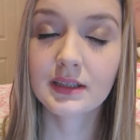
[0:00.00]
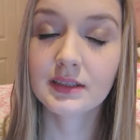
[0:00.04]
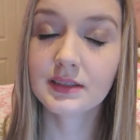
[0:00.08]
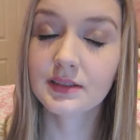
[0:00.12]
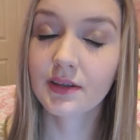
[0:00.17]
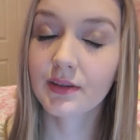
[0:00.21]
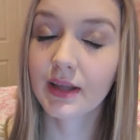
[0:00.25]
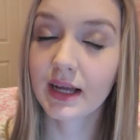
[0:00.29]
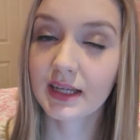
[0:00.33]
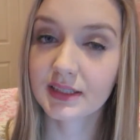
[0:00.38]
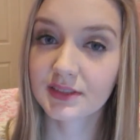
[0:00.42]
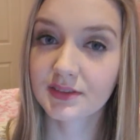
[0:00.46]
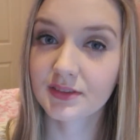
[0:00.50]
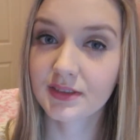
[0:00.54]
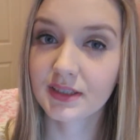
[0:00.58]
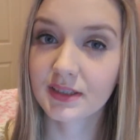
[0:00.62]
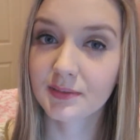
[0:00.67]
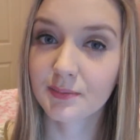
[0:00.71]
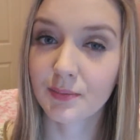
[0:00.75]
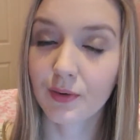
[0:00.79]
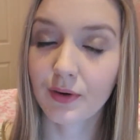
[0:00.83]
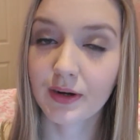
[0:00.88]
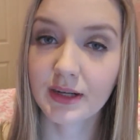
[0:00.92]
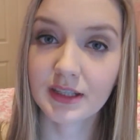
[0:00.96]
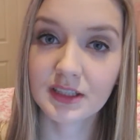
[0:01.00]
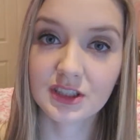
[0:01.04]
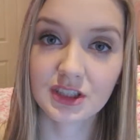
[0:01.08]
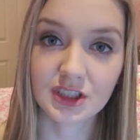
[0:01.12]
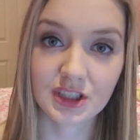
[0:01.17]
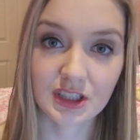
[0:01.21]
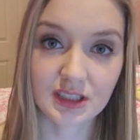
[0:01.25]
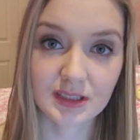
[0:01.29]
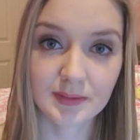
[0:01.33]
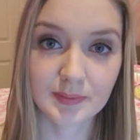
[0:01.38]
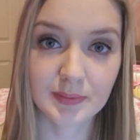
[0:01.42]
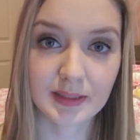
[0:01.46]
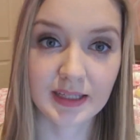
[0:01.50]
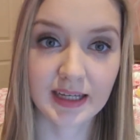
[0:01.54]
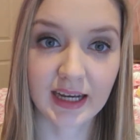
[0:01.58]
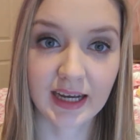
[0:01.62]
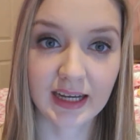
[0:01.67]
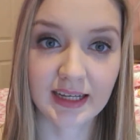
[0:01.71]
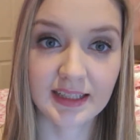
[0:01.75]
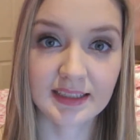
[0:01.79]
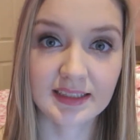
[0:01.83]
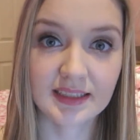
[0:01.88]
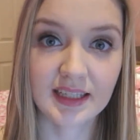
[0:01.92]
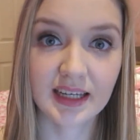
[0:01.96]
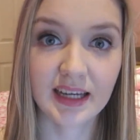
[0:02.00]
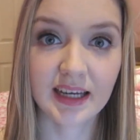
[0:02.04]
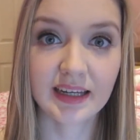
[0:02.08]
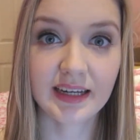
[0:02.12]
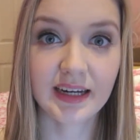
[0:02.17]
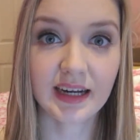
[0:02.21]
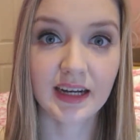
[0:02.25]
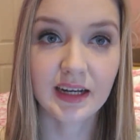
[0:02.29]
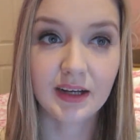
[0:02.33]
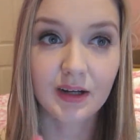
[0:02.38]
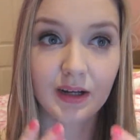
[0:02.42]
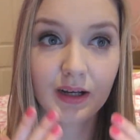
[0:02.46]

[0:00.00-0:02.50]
So that's really important just because it